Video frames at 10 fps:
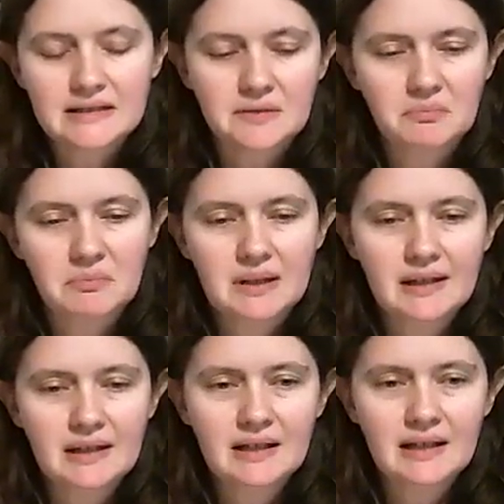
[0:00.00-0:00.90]
To
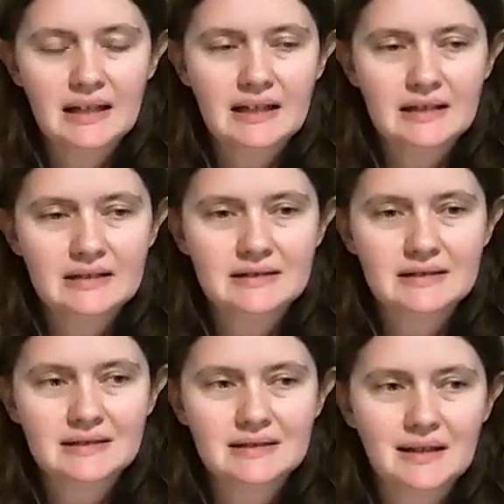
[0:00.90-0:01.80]
me,
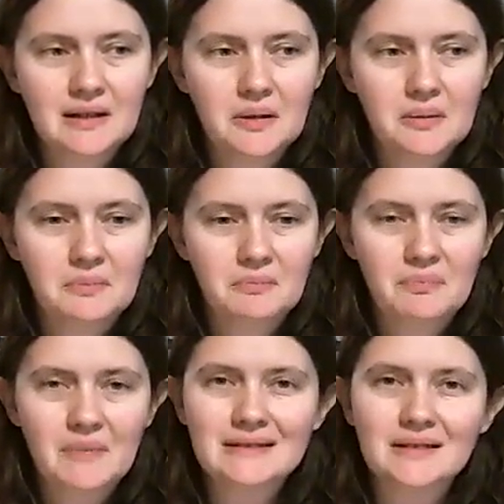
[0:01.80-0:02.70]
it's
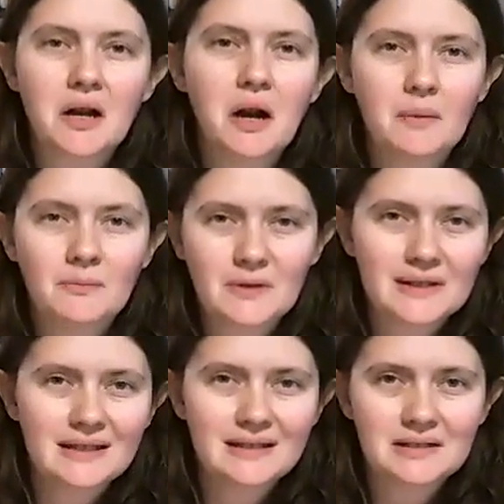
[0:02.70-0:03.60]
a
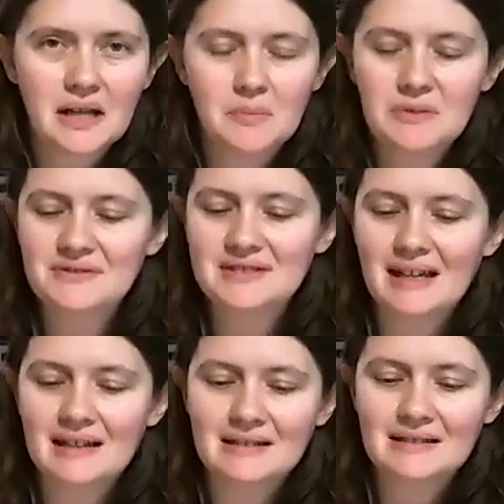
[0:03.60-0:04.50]
comforting type of
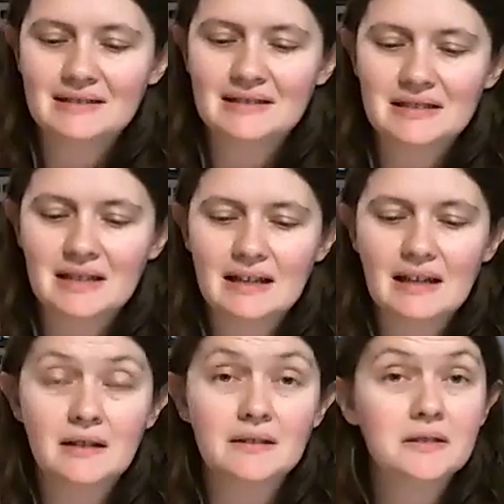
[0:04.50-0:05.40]
scent.
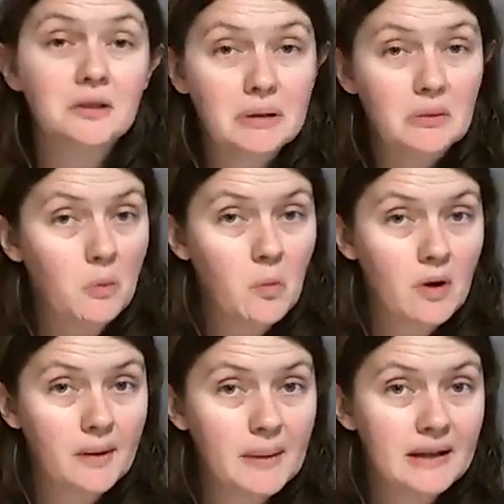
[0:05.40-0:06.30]
Again, a little bit
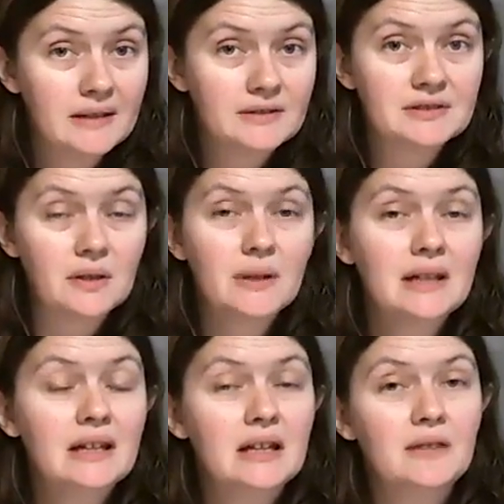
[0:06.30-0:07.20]
warming. So
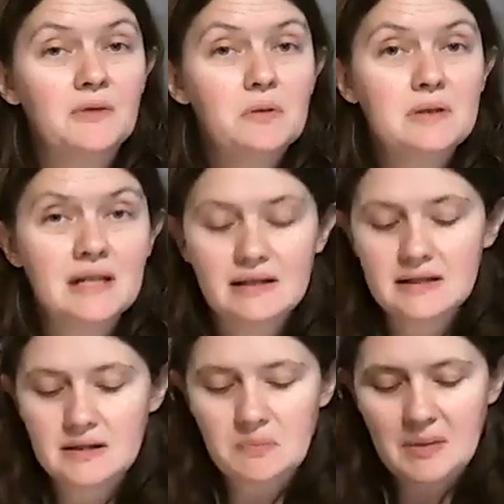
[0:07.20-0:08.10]
if you tend
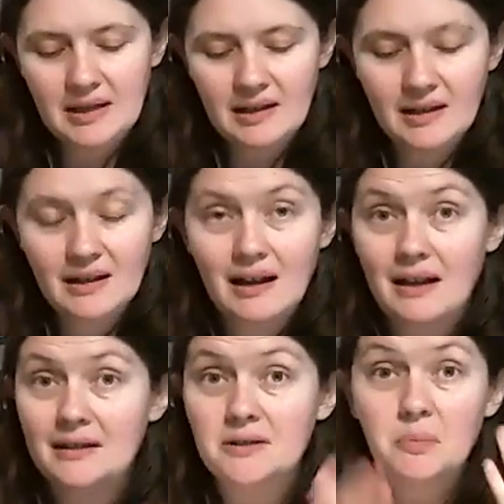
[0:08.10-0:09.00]
to be a
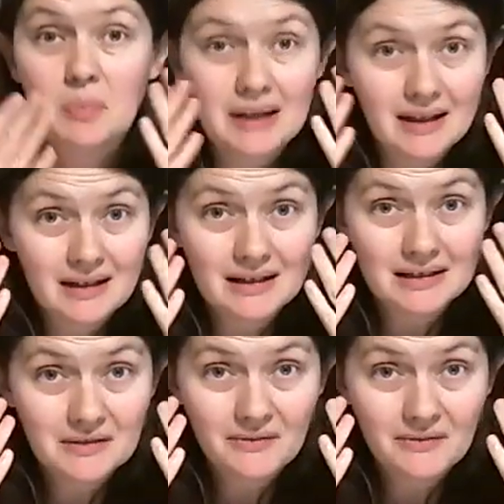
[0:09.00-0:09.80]
little pink in the